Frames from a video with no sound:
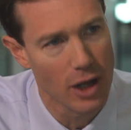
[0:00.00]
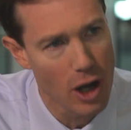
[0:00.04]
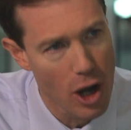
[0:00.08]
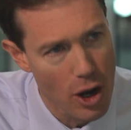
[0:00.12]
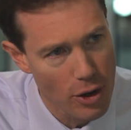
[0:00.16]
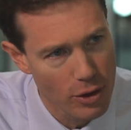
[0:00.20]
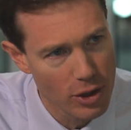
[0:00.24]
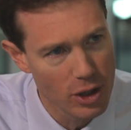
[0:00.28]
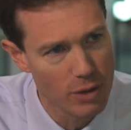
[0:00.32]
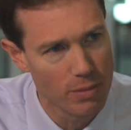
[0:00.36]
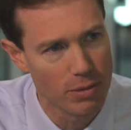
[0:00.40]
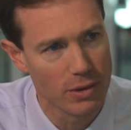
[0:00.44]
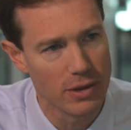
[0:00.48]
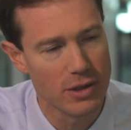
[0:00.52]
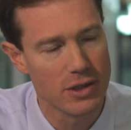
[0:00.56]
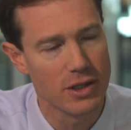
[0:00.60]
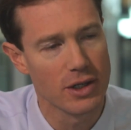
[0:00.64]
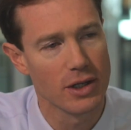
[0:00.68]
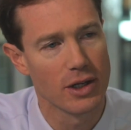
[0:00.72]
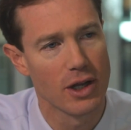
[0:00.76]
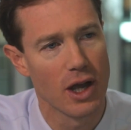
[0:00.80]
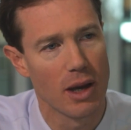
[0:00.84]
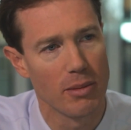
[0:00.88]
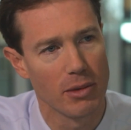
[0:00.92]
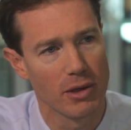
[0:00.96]
occupancy
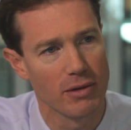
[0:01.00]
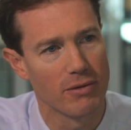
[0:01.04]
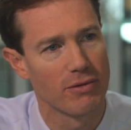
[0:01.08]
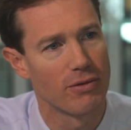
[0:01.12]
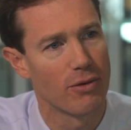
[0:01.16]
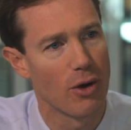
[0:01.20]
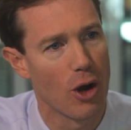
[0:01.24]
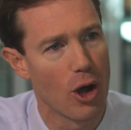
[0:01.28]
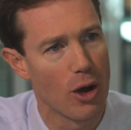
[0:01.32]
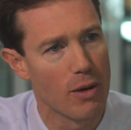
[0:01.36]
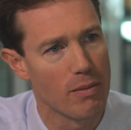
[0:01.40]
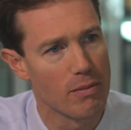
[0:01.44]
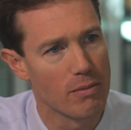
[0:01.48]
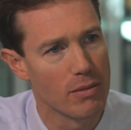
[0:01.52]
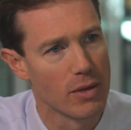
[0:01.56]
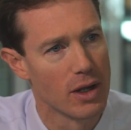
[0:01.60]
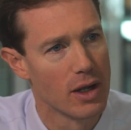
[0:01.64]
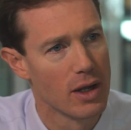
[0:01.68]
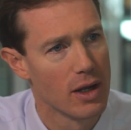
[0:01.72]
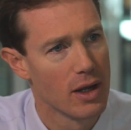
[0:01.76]
coming from